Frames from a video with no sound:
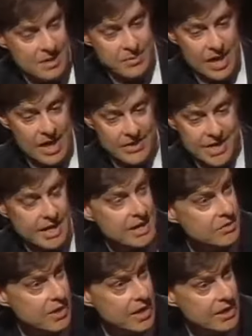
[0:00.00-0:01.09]
people outside
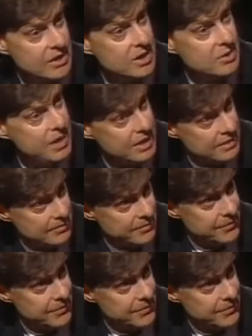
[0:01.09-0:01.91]
Israel actually speak it.